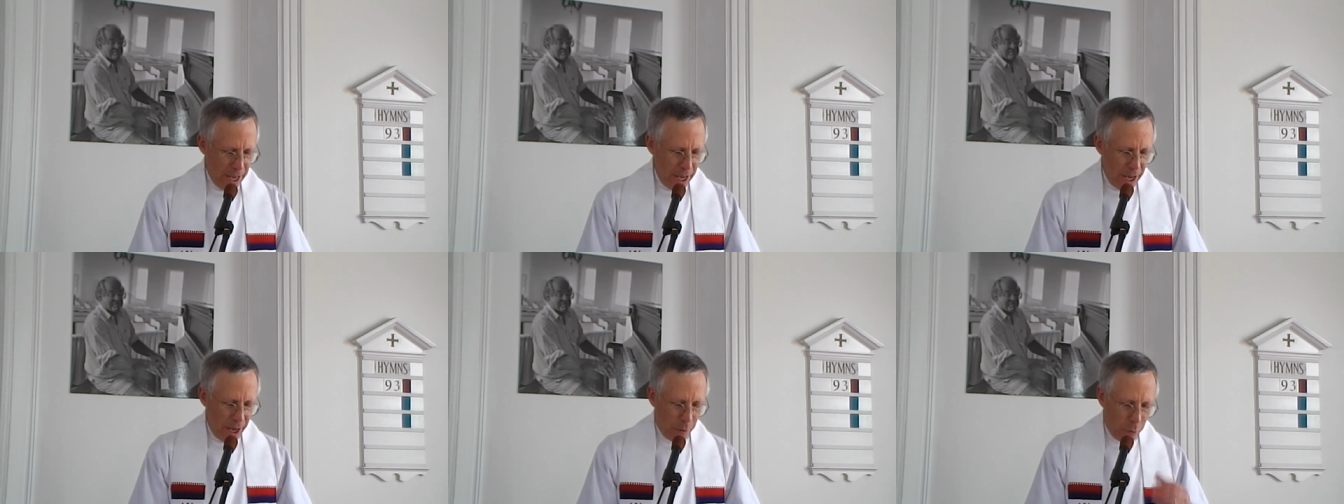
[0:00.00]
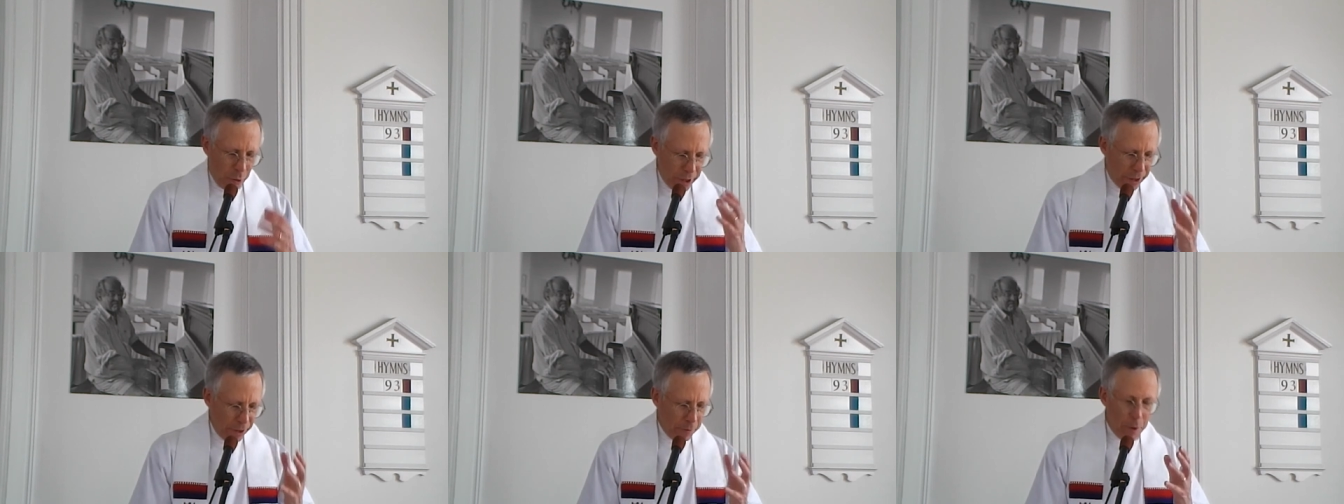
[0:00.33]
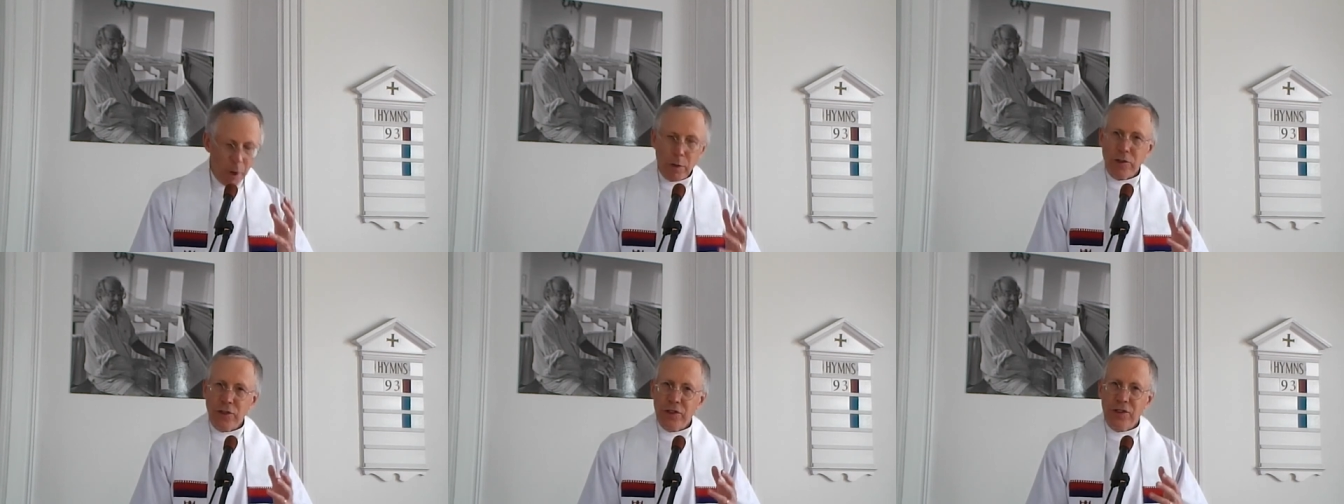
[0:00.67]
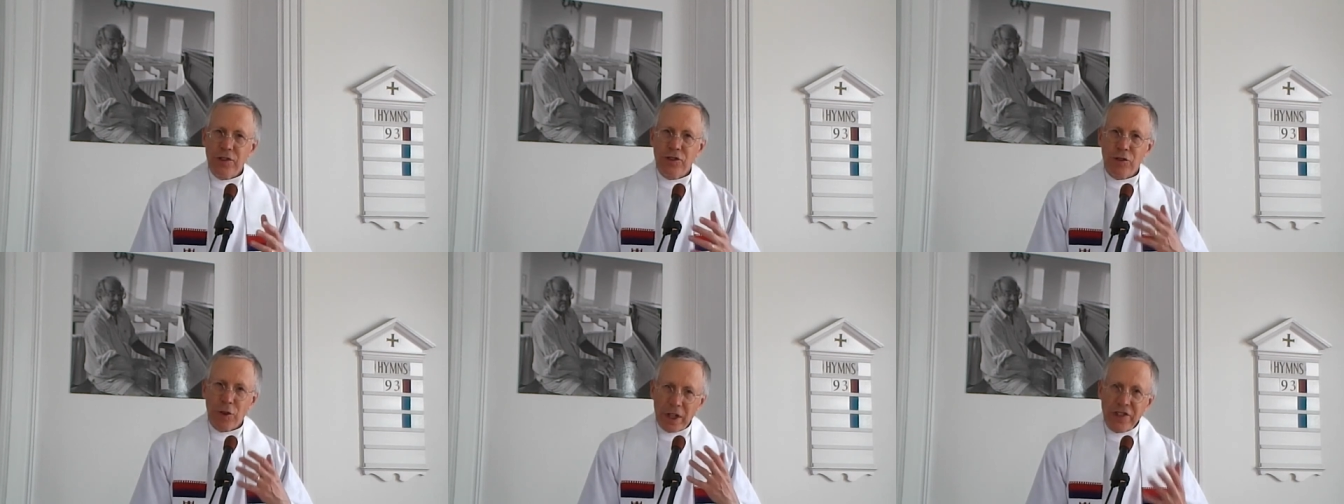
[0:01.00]
Uh, one of the
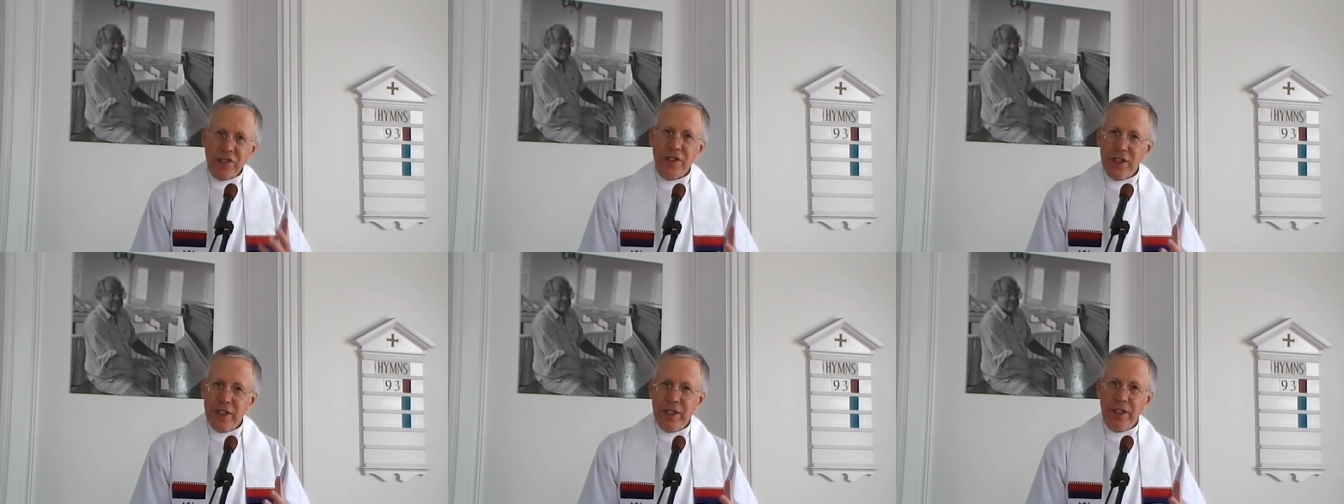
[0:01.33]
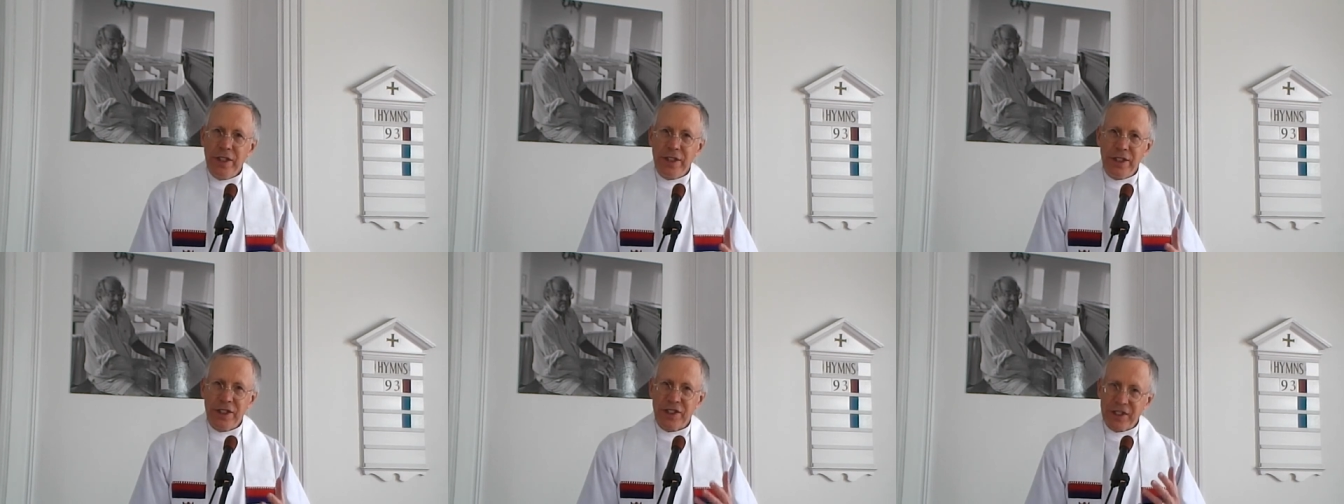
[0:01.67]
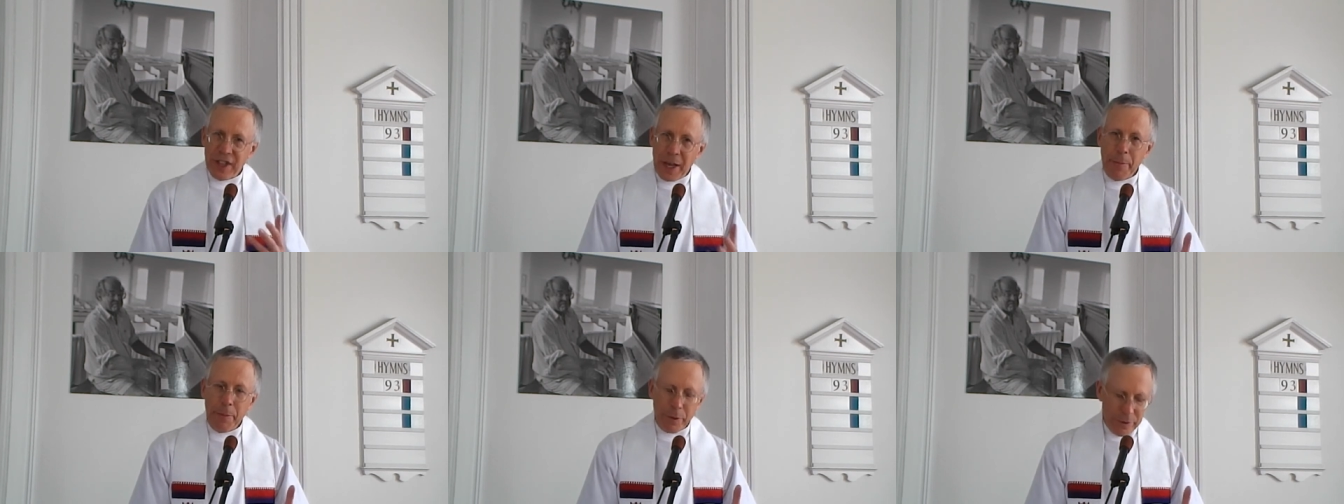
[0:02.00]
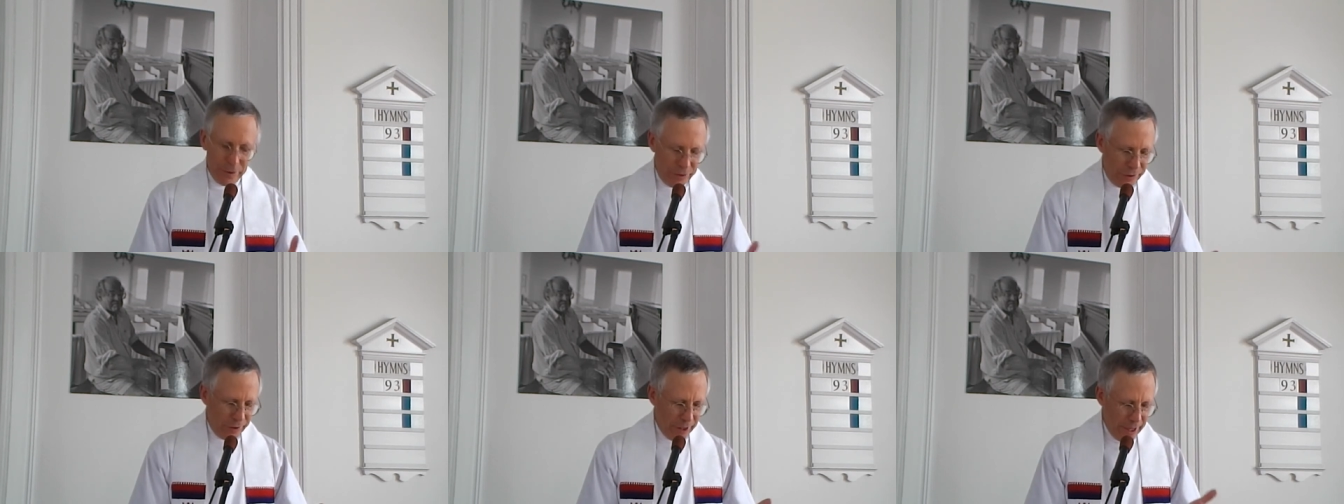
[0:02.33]
most trusted
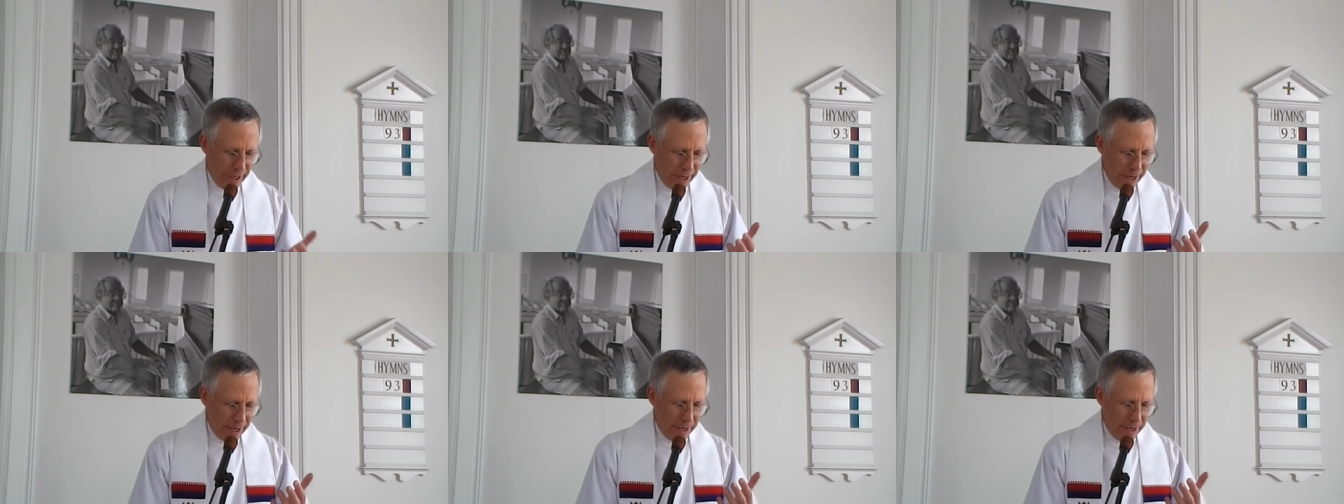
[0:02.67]
disciples